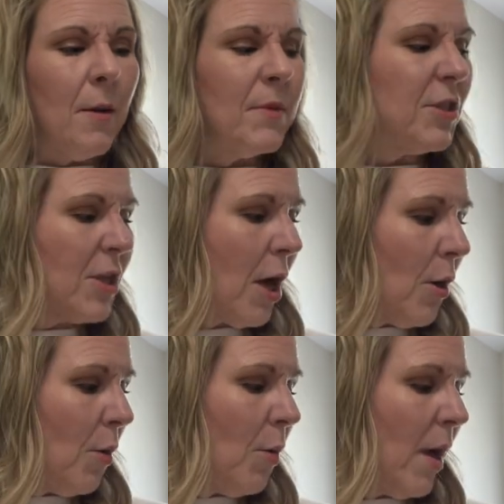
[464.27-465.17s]

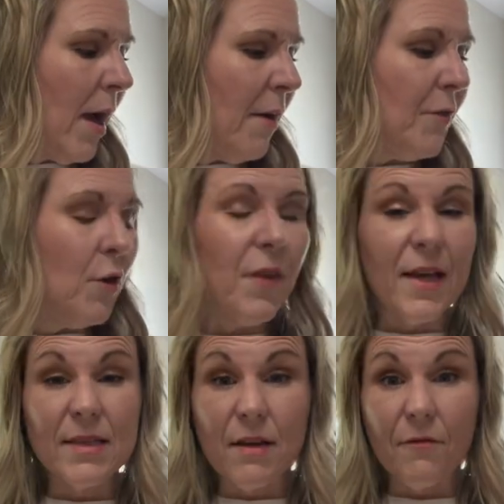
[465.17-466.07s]
So a few
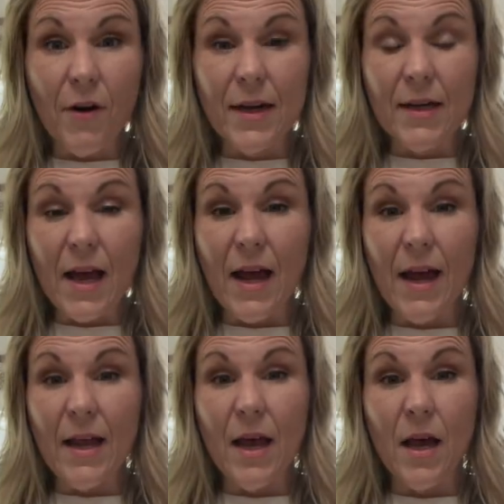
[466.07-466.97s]
things that Fred and
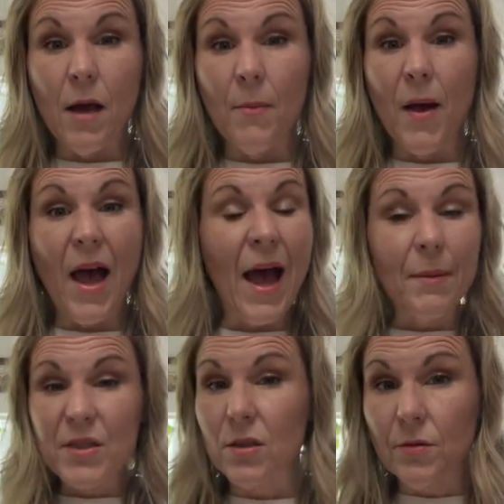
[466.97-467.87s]
I
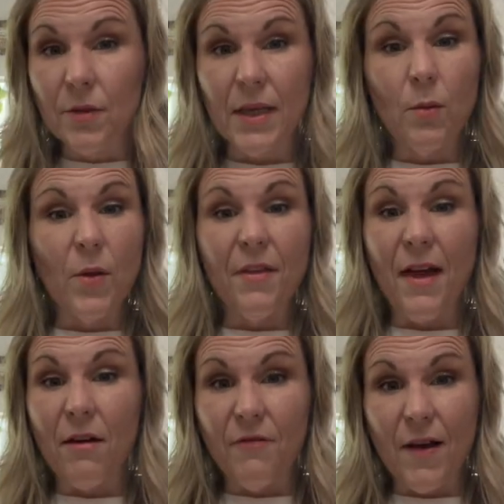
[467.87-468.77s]
absolutely
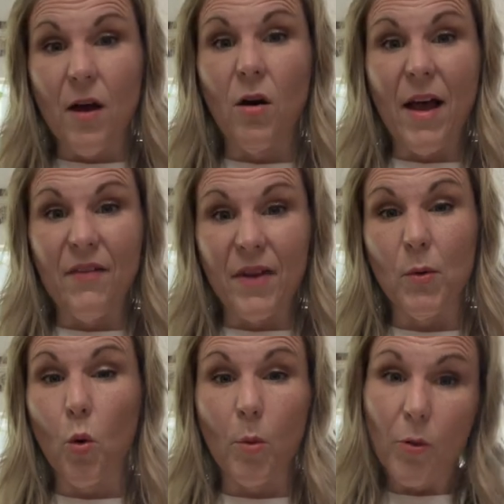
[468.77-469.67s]
without fail have
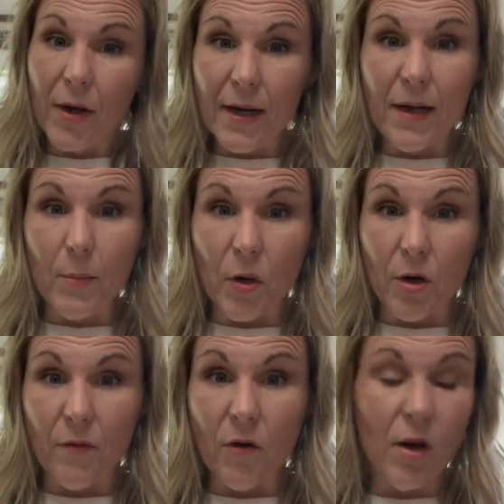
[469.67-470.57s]
incorporated in
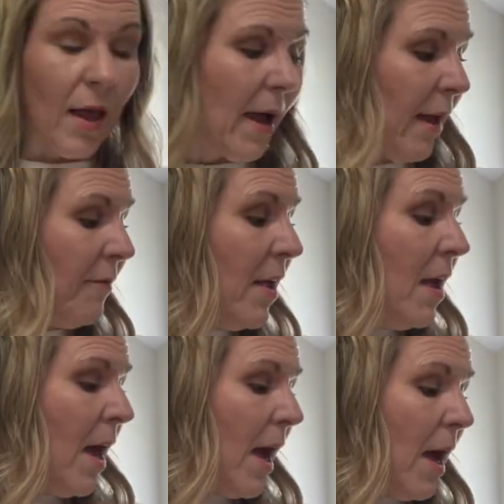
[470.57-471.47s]
part of our life.
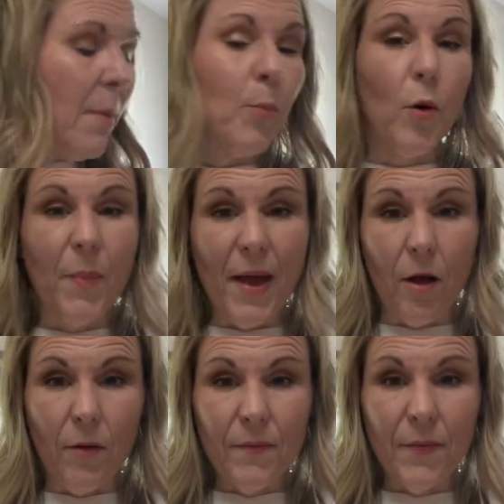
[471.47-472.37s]

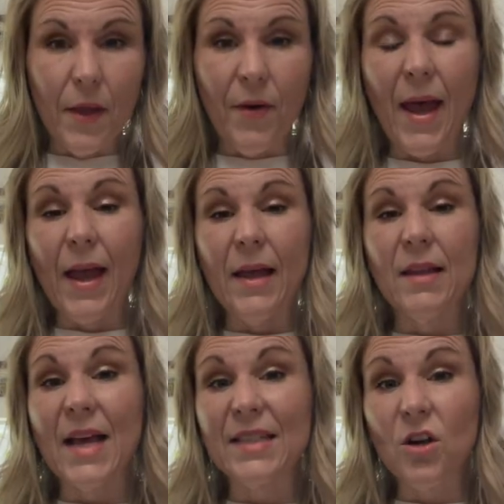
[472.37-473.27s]
Propel. Okay,
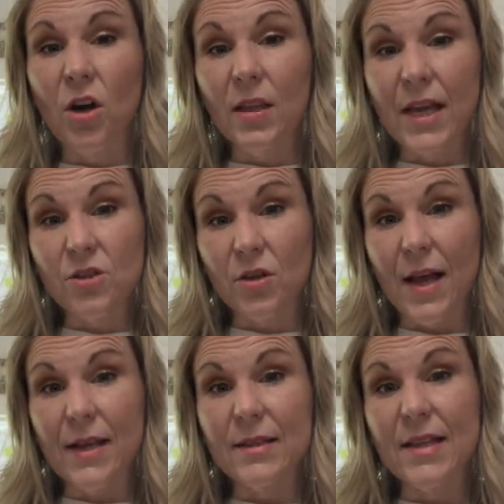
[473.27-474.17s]
that's our
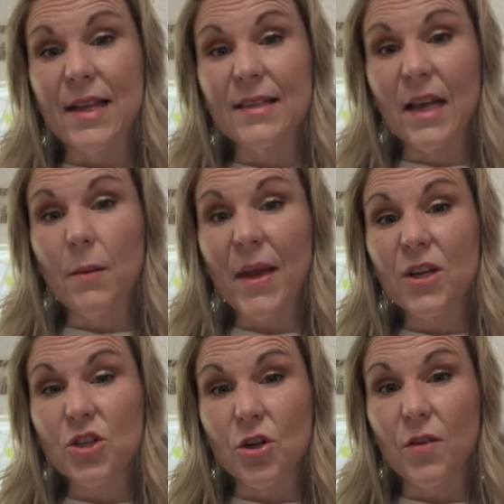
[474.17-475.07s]
electrolytes. That's going to make
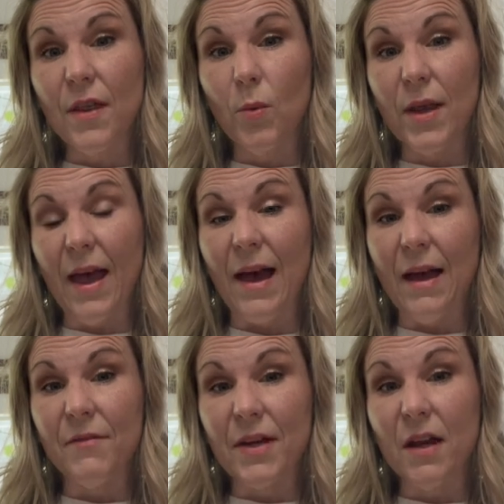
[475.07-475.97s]
sure that we
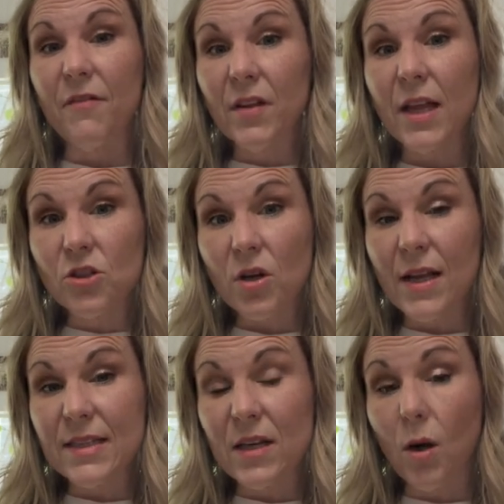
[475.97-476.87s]
have enough
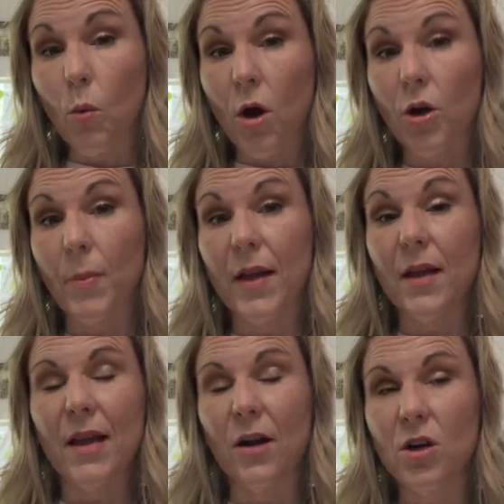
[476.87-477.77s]
electrolytes in our water,
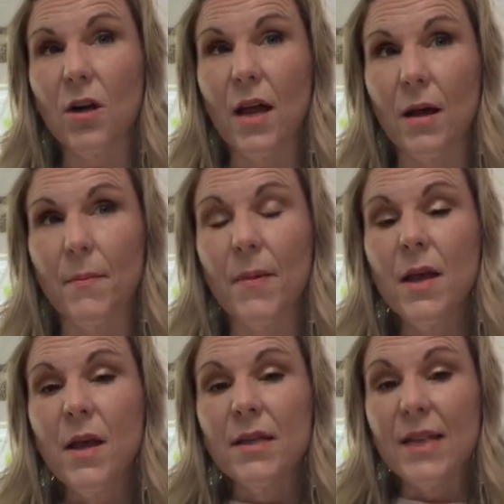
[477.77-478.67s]
in our
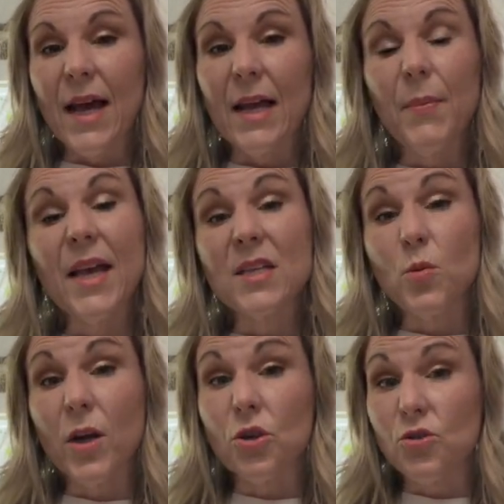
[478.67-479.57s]
diet, because
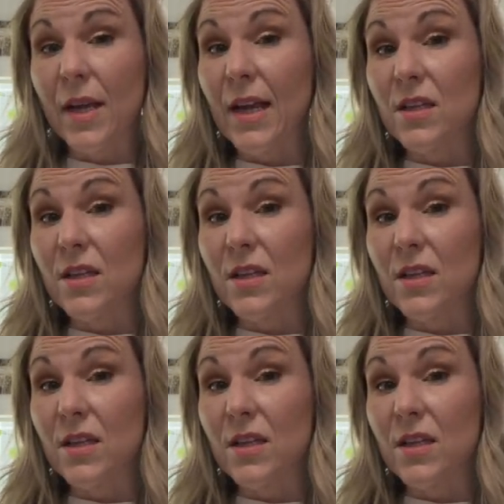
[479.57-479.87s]
we are drinking